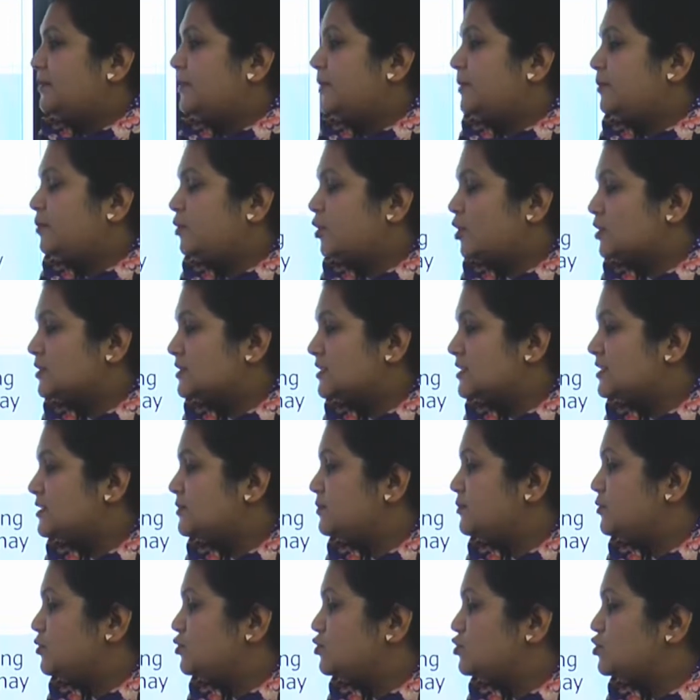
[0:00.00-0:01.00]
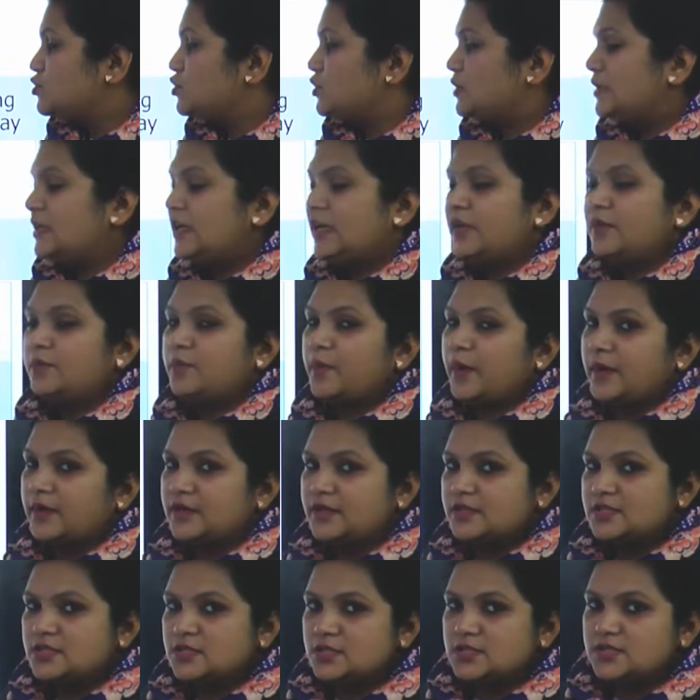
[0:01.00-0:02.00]
may process mutually
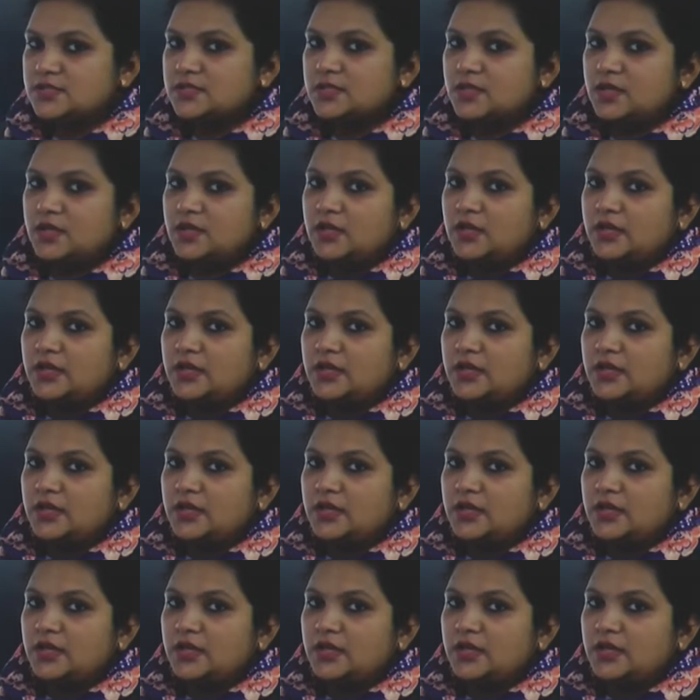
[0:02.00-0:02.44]
advantages.